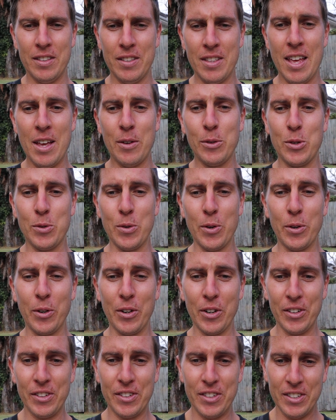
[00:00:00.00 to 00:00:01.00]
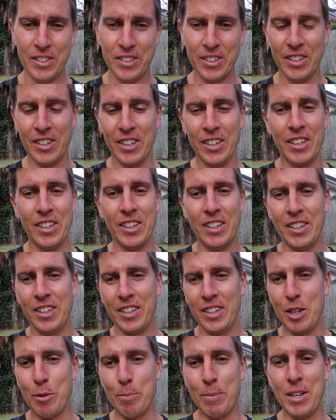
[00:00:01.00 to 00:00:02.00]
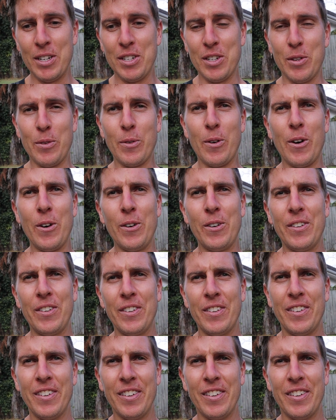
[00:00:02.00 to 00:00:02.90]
That was real good compared to the road,